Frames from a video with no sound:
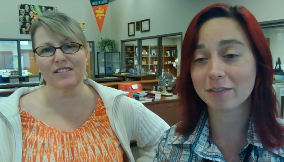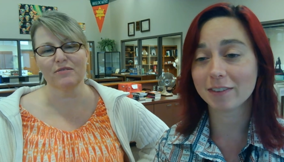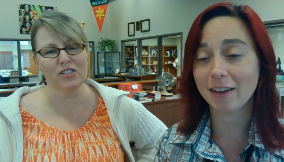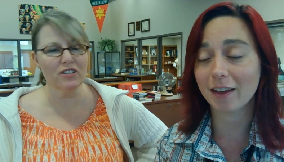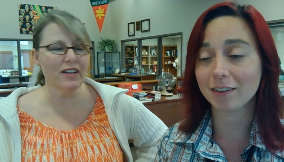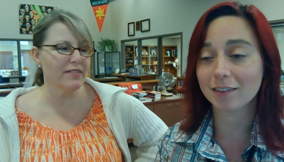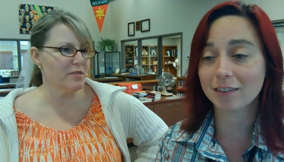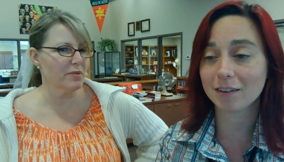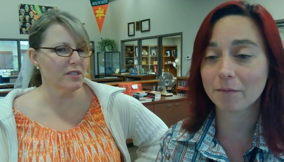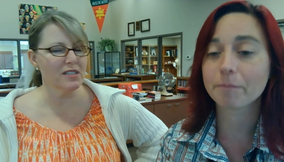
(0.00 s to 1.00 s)
Speaker 1: so, we yes. should have
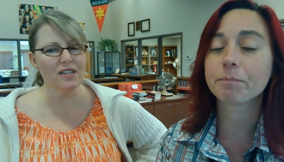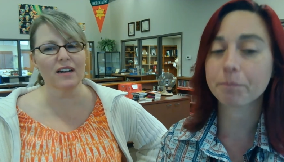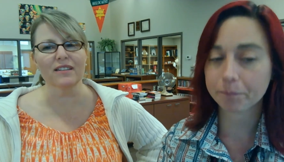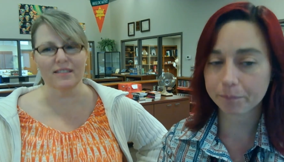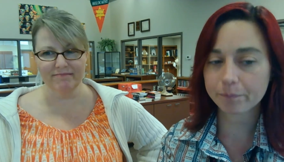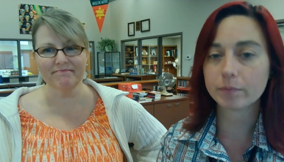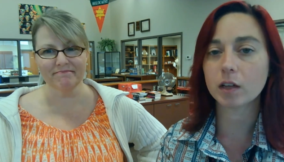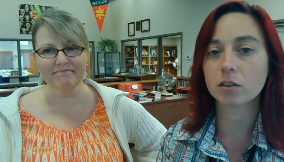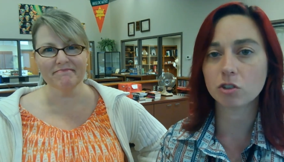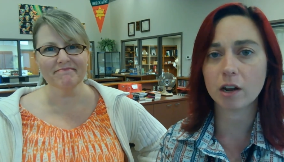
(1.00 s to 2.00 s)
some books to talk.
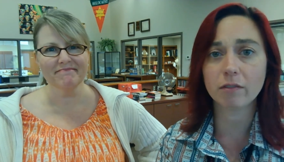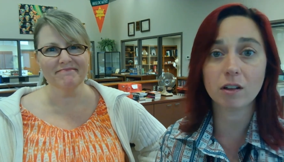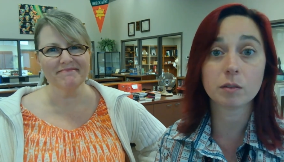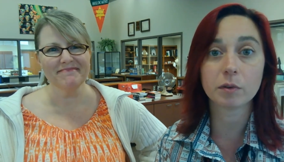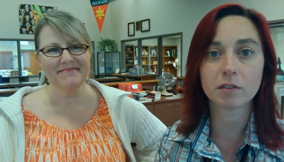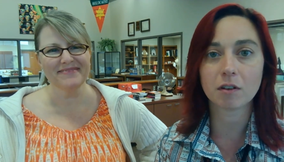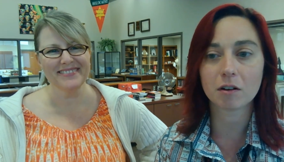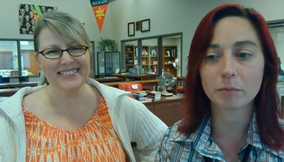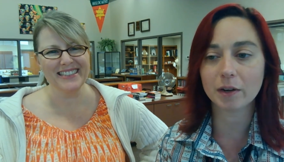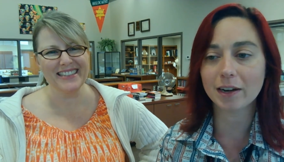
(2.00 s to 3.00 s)
Speaker 2: Should have lots of books to
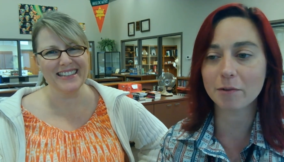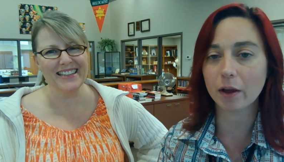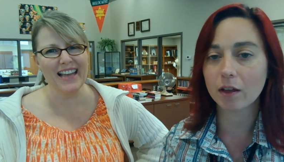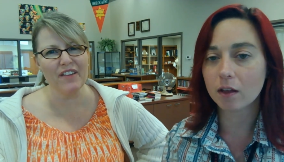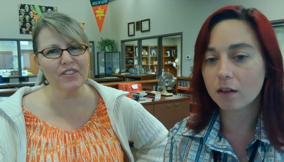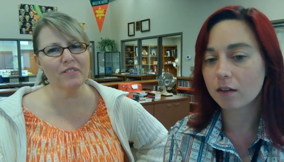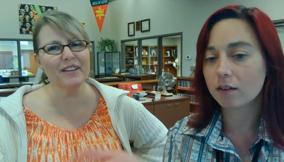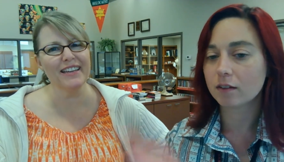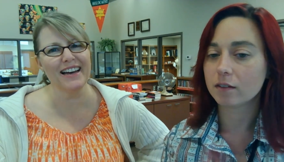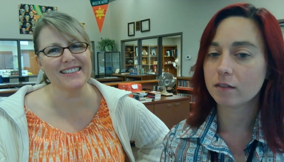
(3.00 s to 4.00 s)
talk. Anyway.
Speaker 1: Have a good
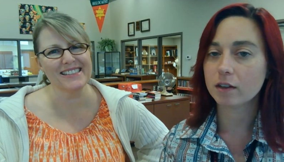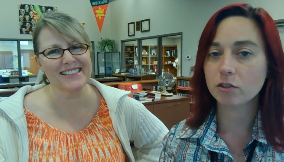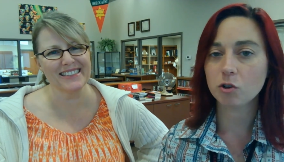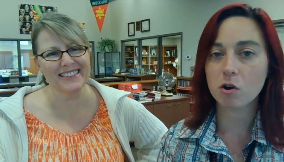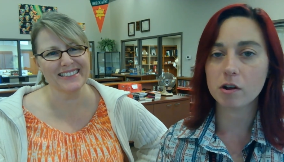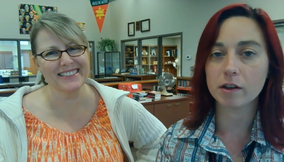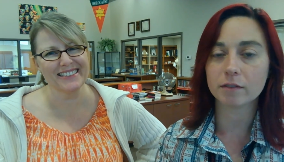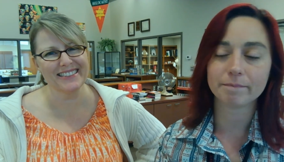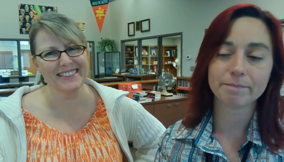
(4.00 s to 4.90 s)
week, guys. Enjoy.